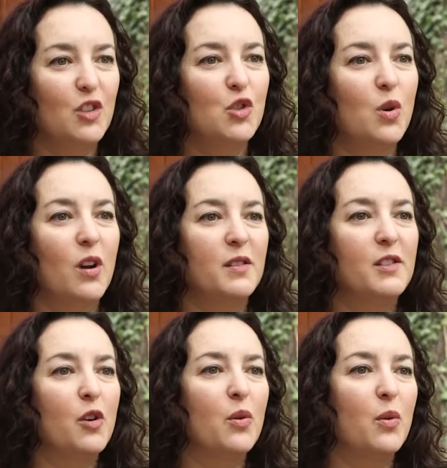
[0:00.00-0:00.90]
Sure.
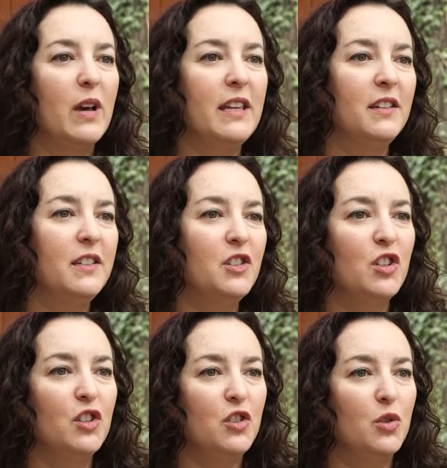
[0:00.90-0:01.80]
So in
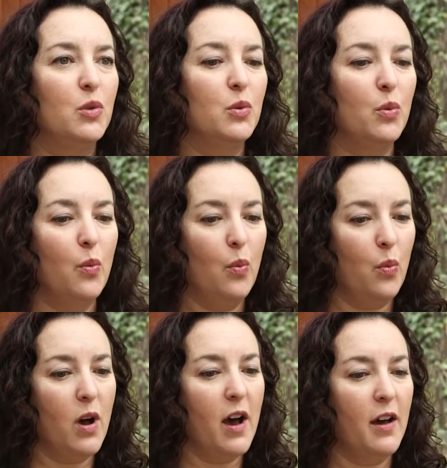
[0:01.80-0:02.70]
addition to
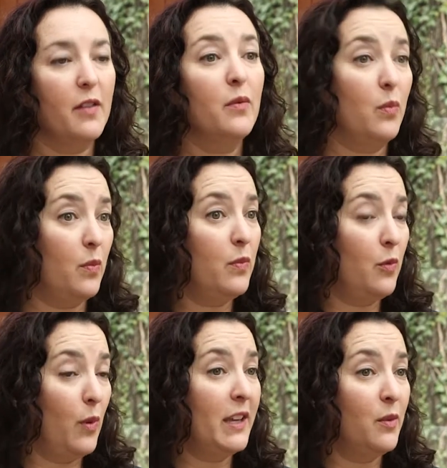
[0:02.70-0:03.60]
the
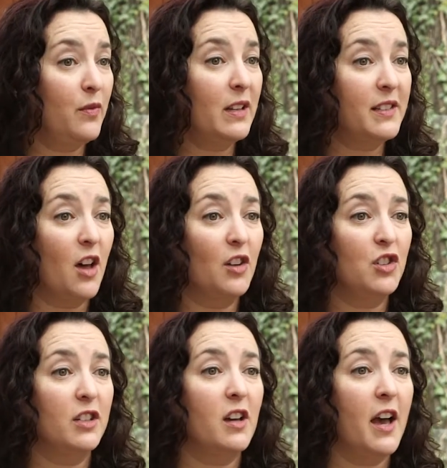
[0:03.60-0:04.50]
Reiki and
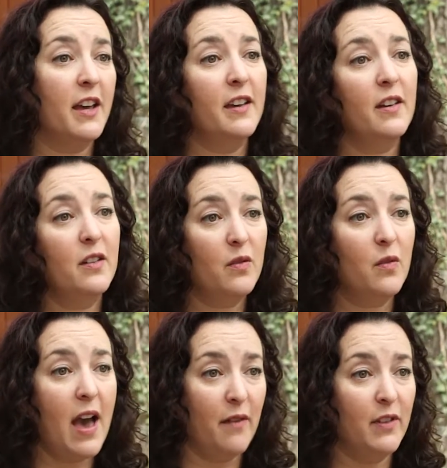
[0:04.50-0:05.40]
Reflexology, I
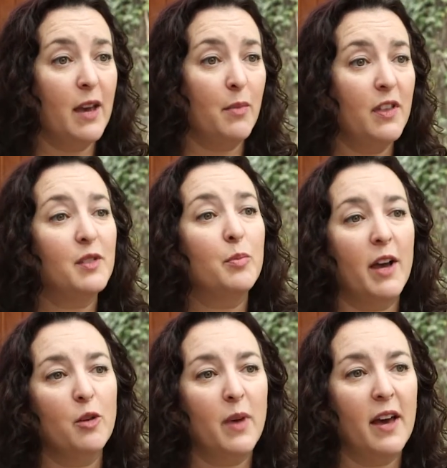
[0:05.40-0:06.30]
have the amethyst
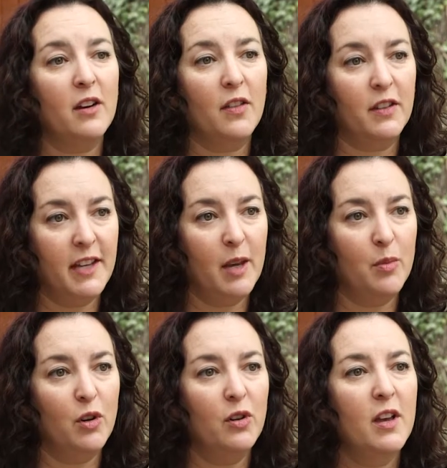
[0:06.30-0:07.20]
biomat on the
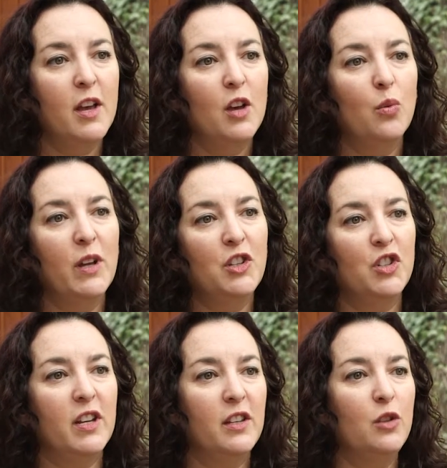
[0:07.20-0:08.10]
table, which
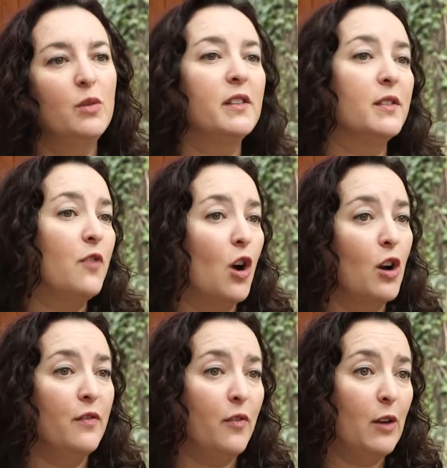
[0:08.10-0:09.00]
uses far
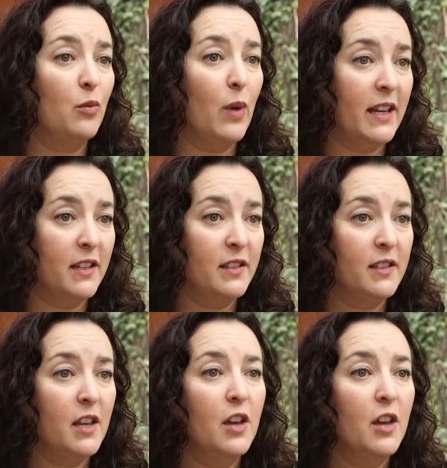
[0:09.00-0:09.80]
infrared rays